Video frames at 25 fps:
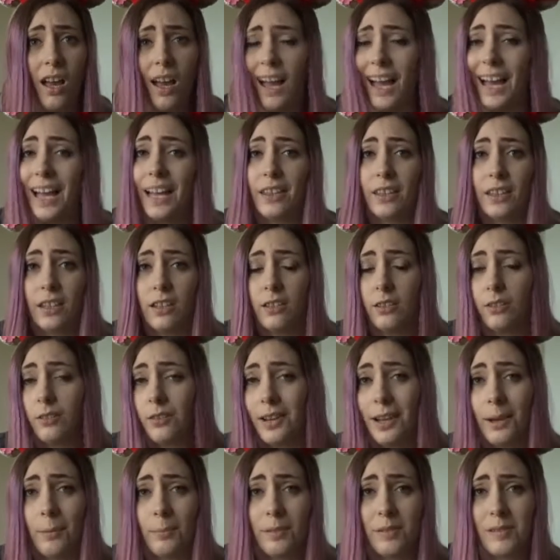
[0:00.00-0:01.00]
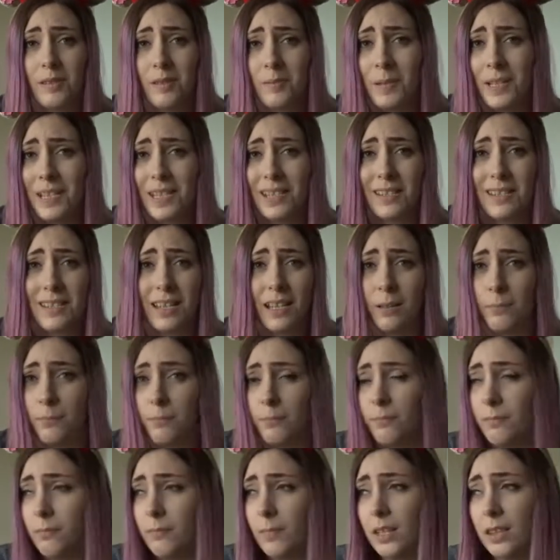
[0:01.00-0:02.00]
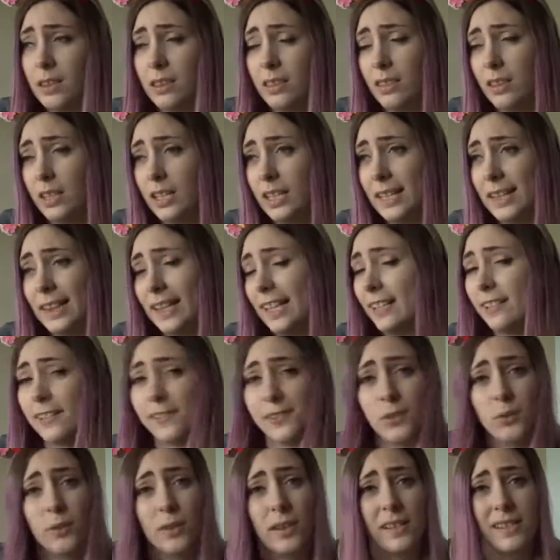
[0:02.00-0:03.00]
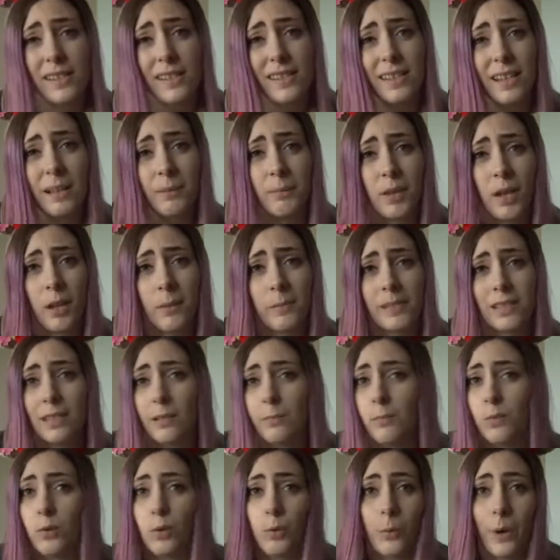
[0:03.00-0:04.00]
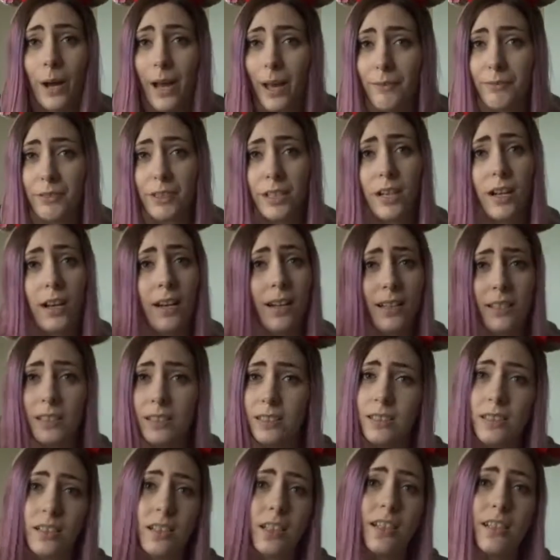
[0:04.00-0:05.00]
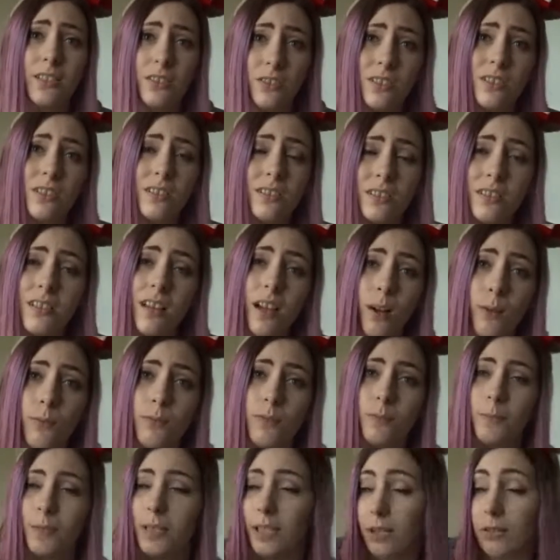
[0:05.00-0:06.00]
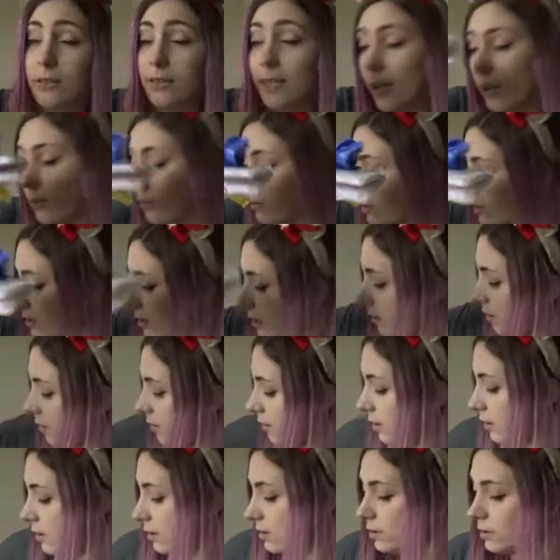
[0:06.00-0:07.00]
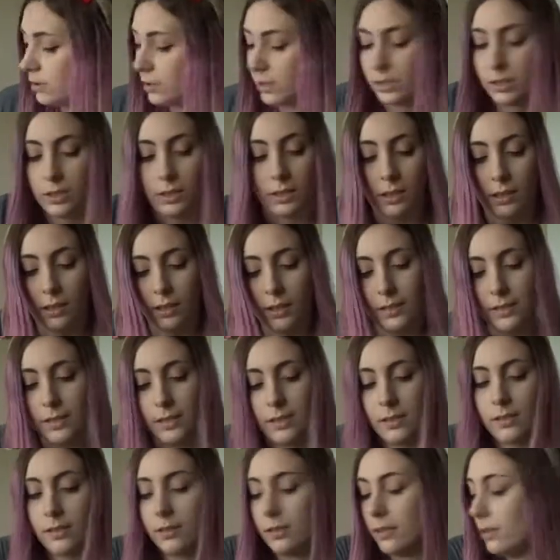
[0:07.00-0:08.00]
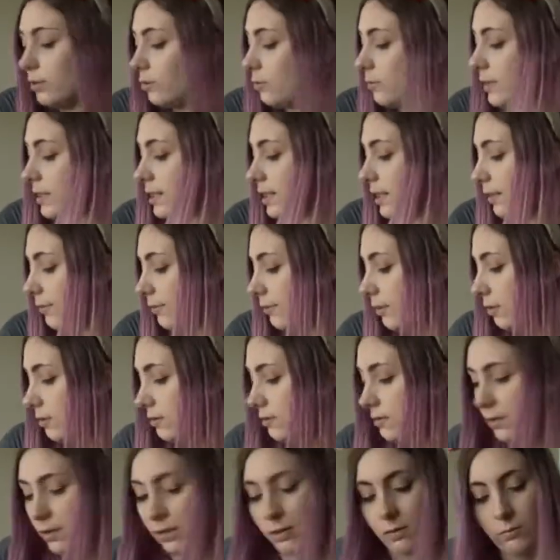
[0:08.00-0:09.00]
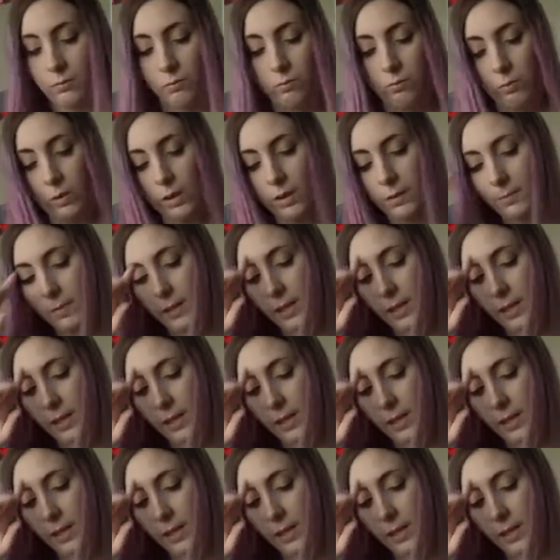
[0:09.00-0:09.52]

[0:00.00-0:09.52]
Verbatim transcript: and, you know, I happen to be in the same, in the ladies' toilet at the same time as them or whatever, I can just help somebody else out. So I tend to always have those with